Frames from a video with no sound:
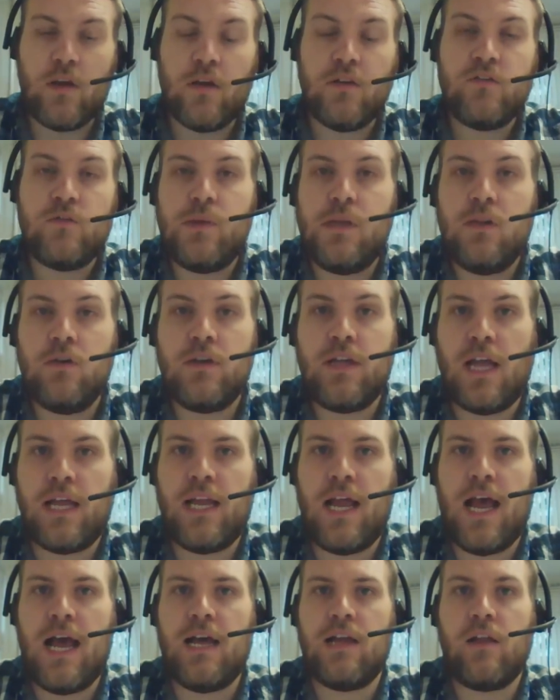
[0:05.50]
are going to be
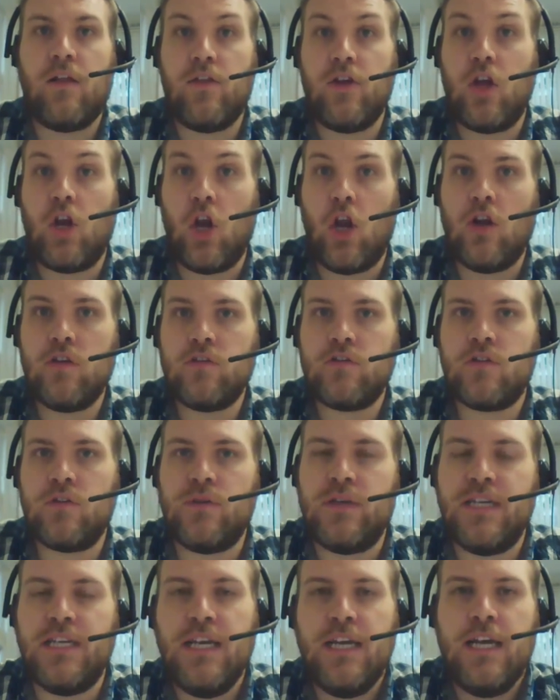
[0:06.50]
looking at the
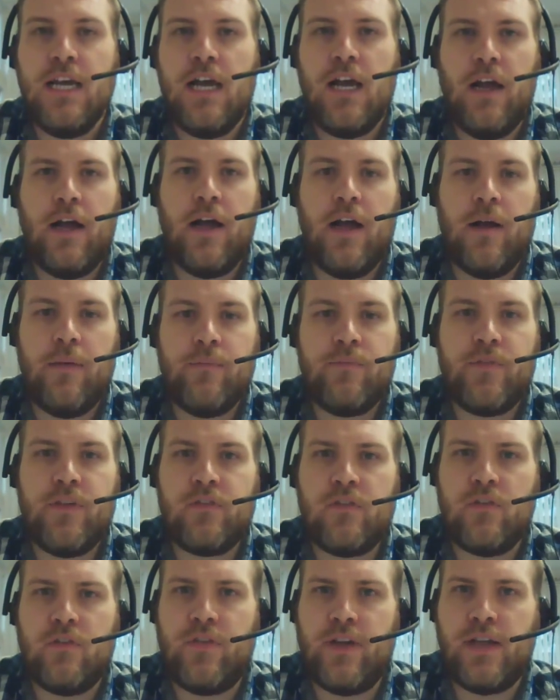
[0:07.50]
glossary
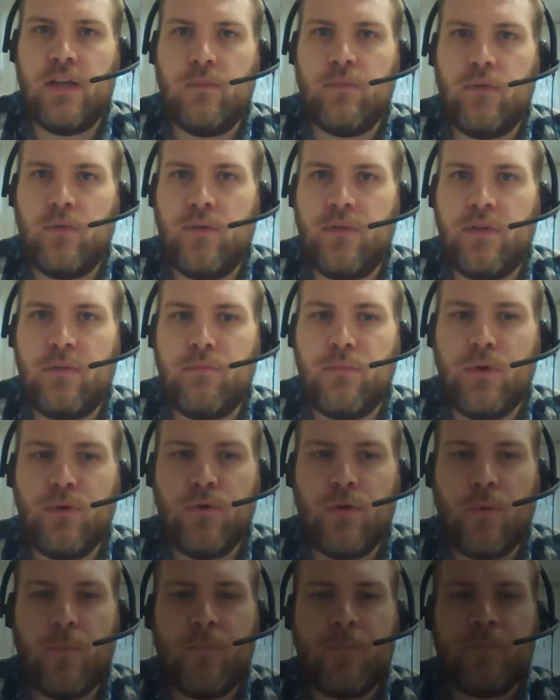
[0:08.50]
that's available within
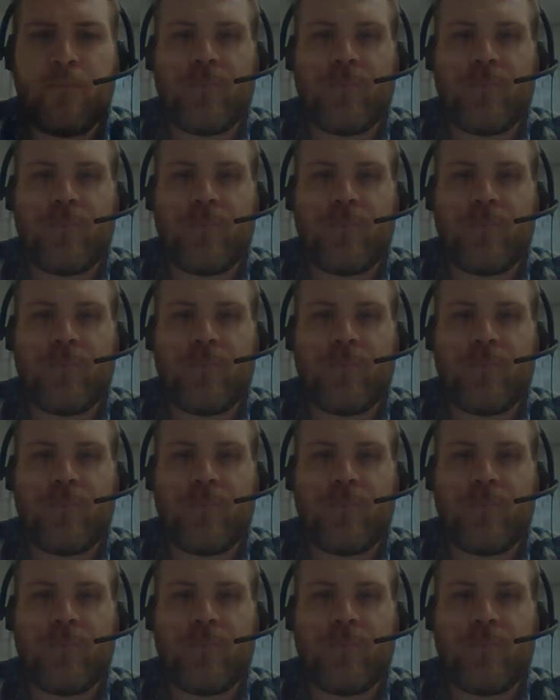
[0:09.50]
Moodle.